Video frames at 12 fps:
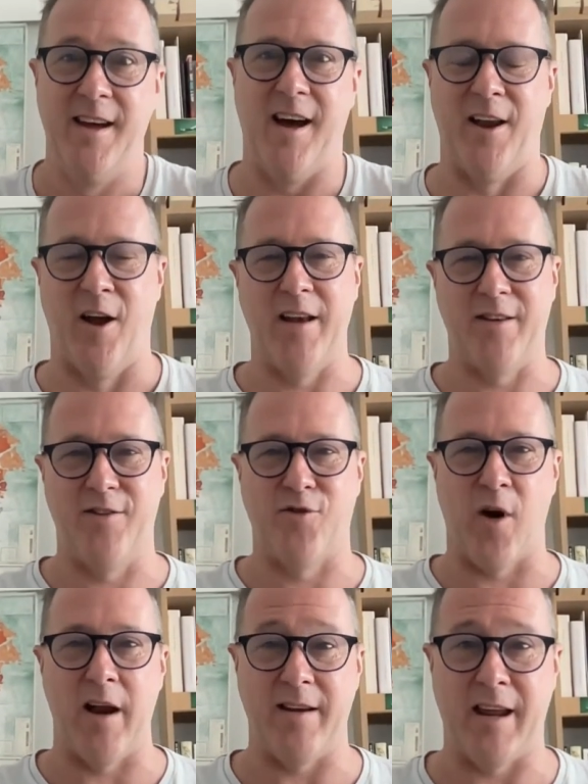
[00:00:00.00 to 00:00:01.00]
I
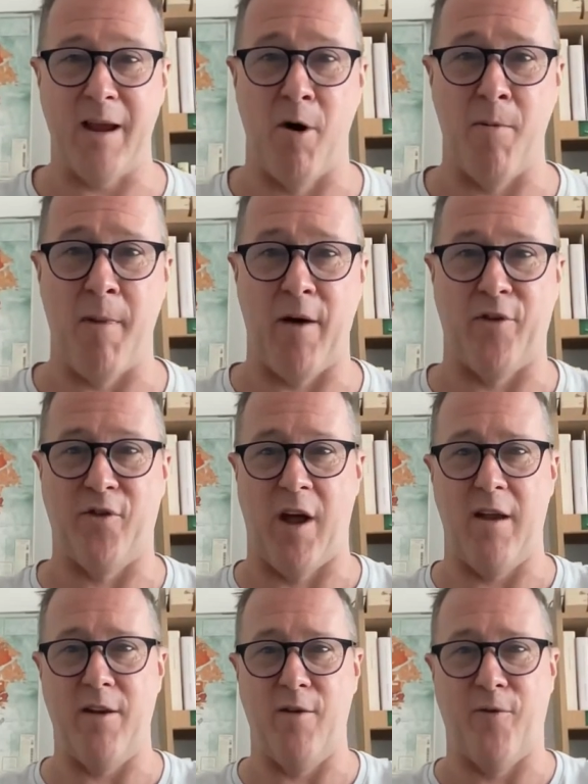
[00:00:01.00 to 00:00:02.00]
tried to keep my mouth
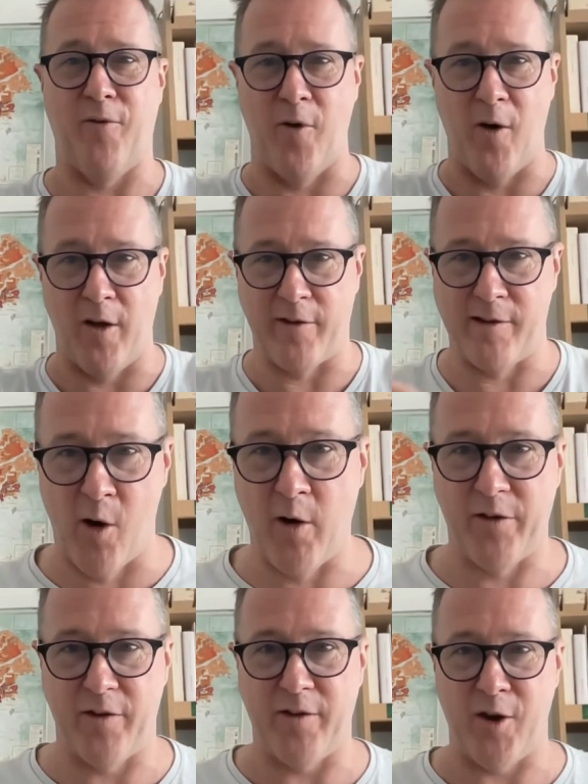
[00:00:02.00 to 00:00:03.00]
shut for as long
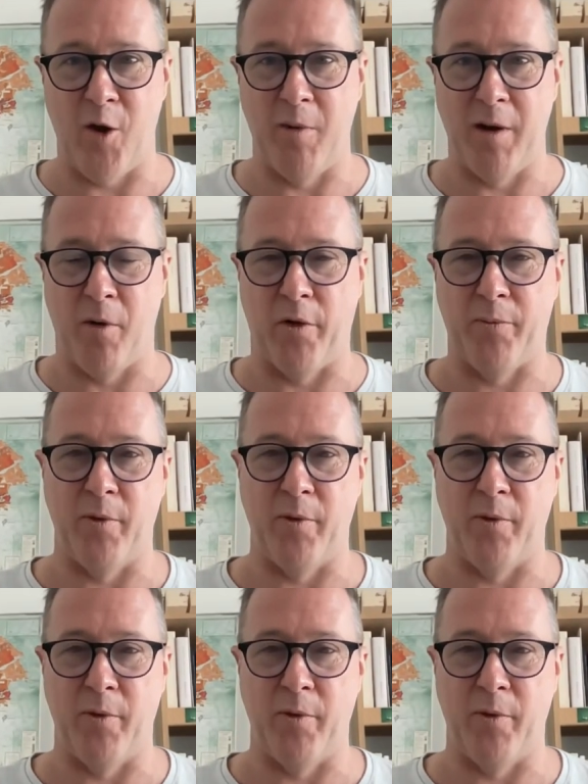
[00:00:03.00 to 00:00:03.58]
as humanly possible.